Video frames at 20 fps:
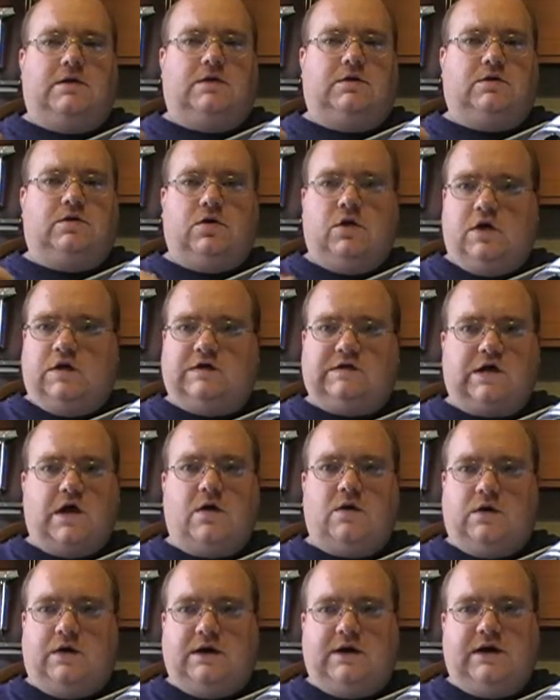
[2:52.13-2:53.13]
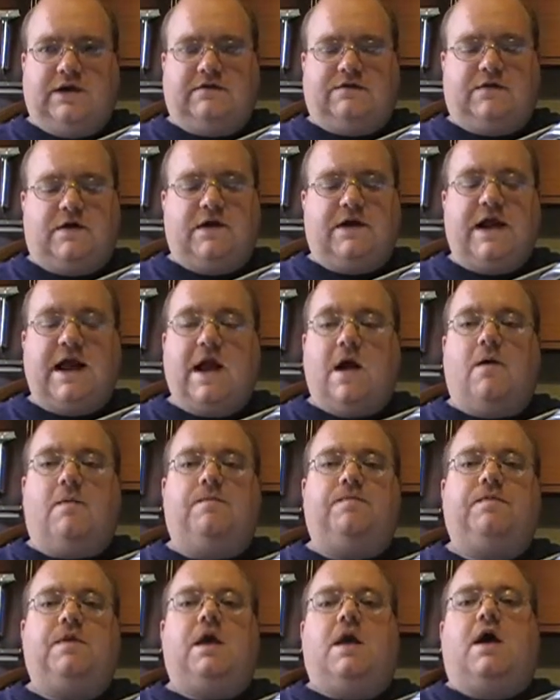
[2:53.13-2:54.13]
looks totally different. Now,
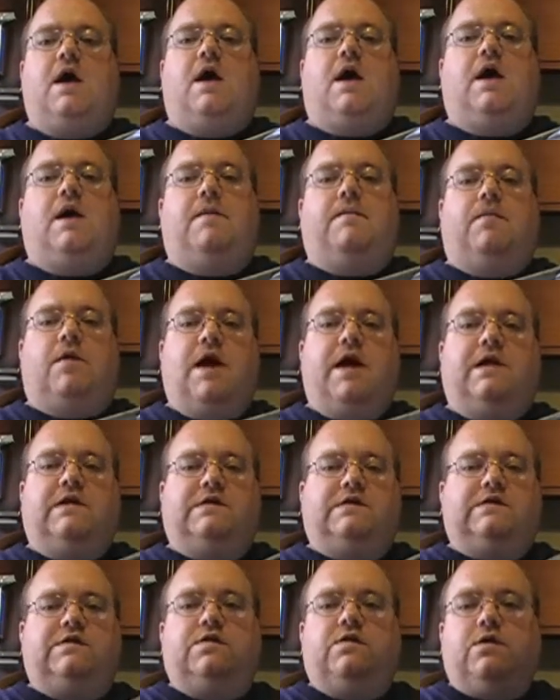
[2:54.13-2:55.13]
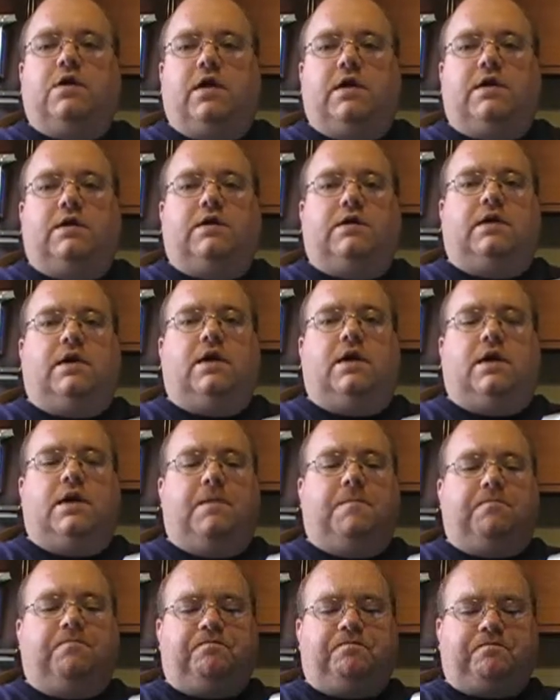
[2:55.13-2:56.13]
Brandon Stewart
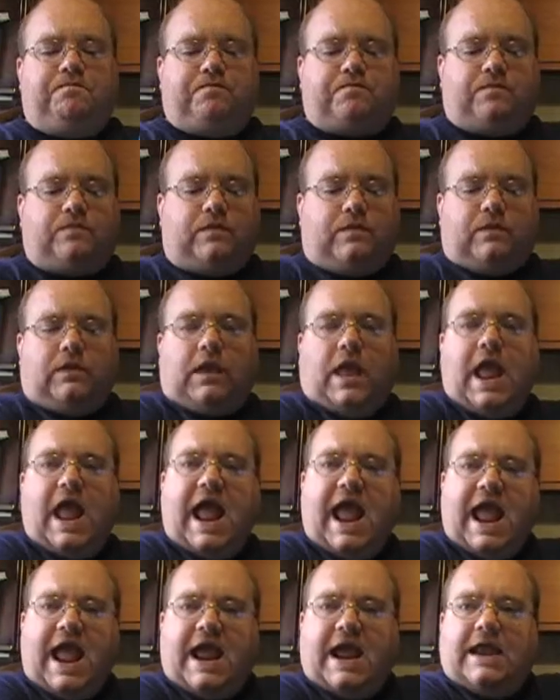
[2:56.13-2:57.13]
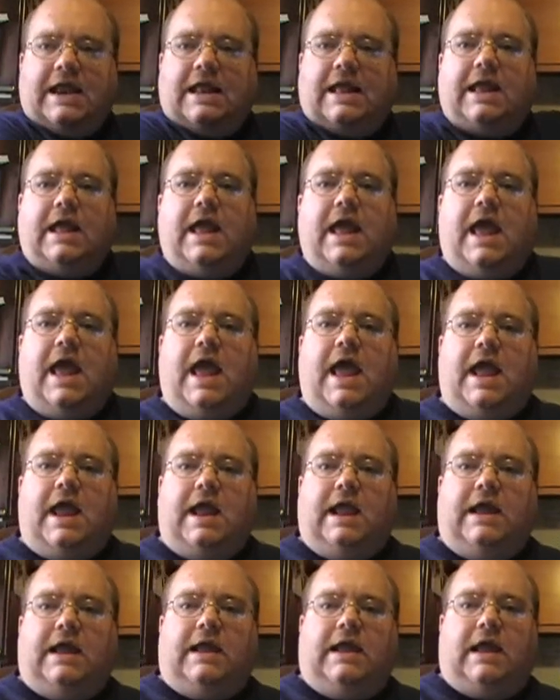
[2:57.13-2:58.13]
had
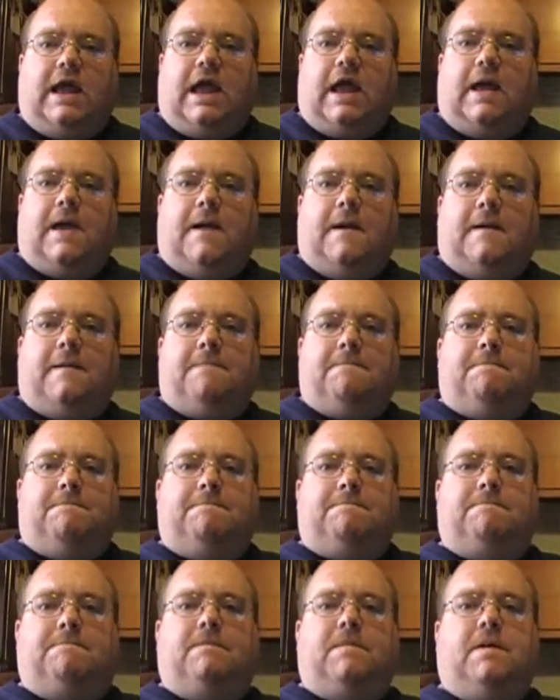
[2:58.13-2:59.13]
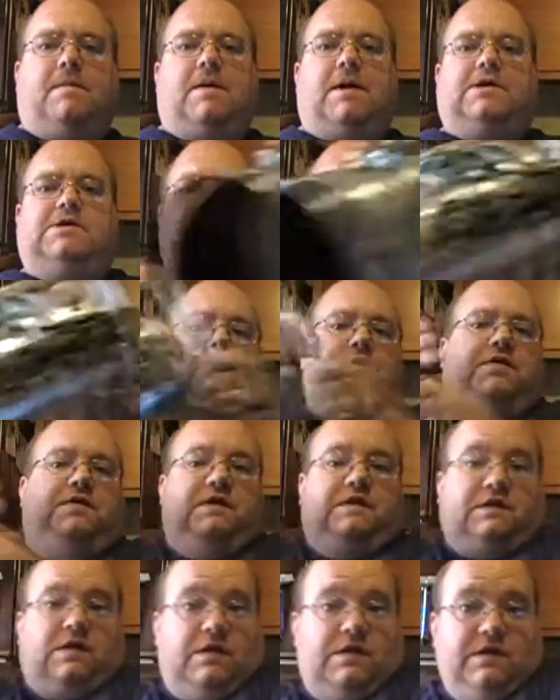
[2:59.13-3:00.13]
a, I'm actually going to put
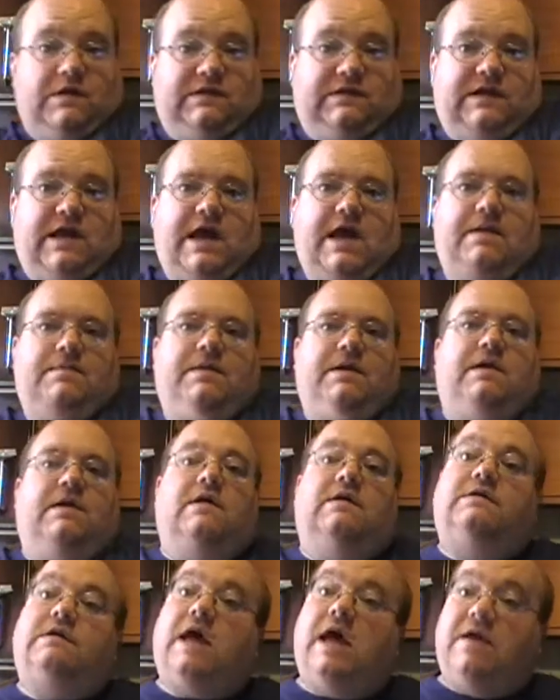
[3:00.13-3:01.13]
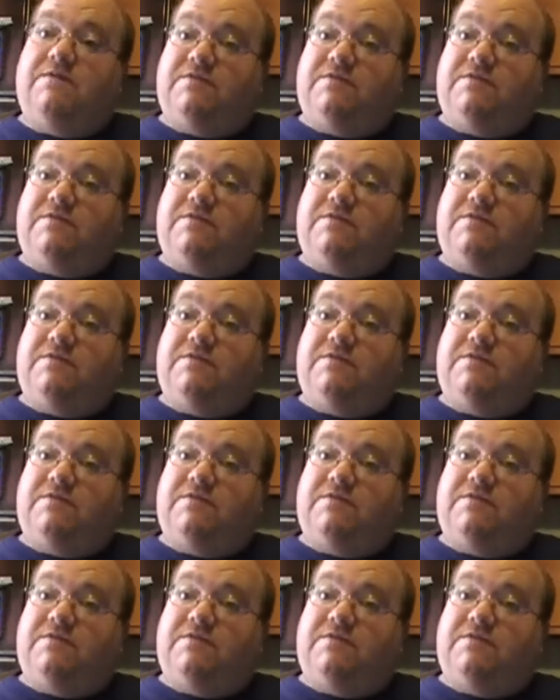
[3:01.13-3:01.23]
this on this side because I